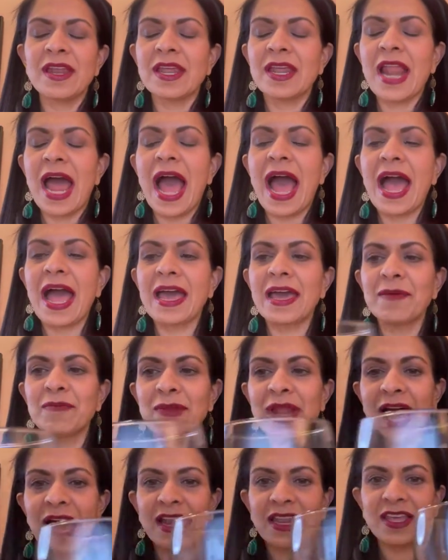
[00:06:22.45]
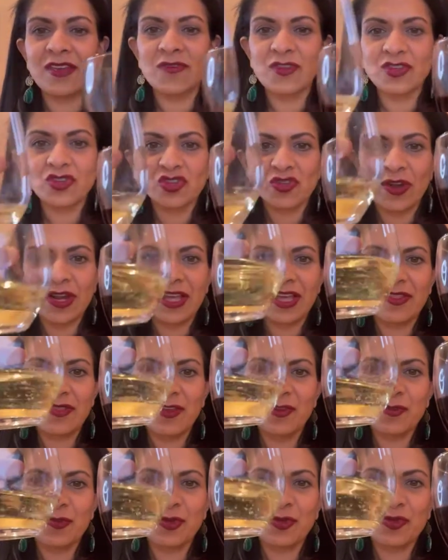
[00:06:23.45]
and I am not even drinking
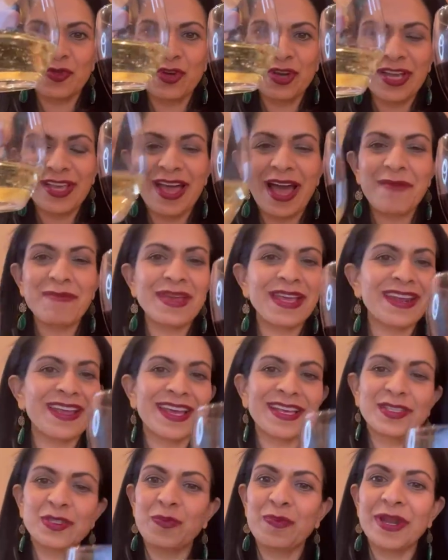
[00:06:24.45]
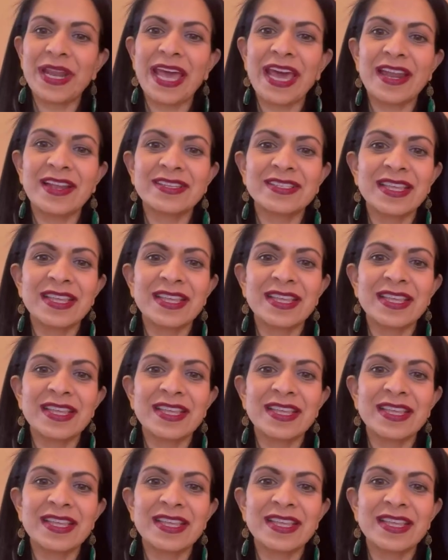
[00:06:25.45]
this, but it's bananas.